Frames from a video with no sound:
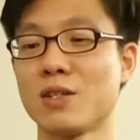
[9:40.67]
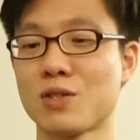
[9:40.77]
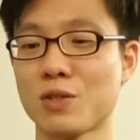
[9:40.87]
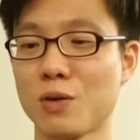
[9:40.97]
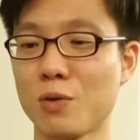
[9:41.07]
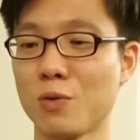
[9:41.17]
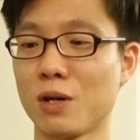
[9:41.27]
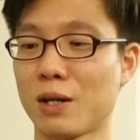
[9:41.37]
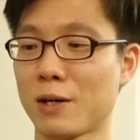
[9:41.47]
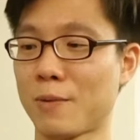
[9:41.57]

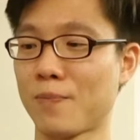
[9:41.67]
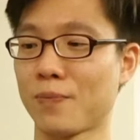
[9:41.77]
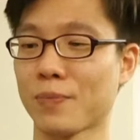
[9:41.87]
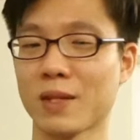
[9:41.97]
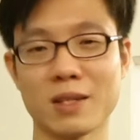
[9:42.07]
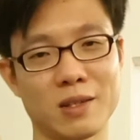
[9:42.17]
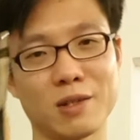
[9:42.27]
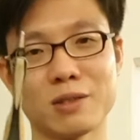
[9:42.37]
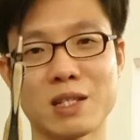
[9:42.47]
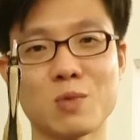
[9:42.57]
So
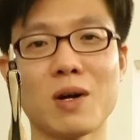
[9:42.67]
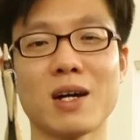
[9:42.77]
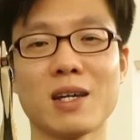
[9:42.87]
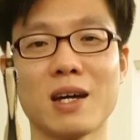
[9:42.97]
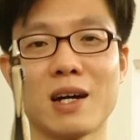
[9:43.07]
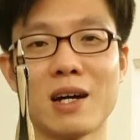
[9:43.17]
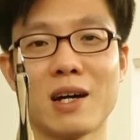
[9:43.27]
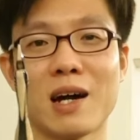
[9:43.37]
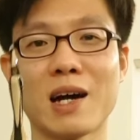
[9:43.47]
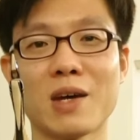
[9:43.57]
that's why
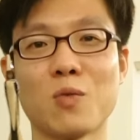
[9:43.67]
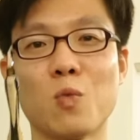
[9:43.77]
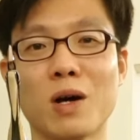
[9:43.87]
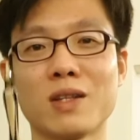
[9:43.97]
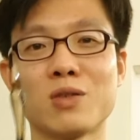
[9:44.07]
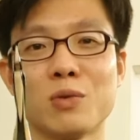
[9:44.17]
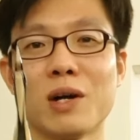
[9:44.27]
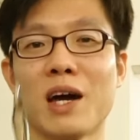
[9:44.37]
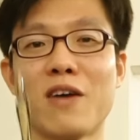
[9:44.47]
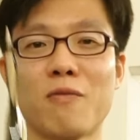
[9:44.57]
I want to
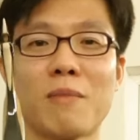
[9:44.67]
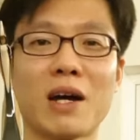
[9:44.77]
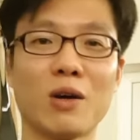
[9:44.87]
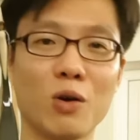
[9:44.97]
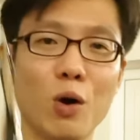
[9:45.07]
have my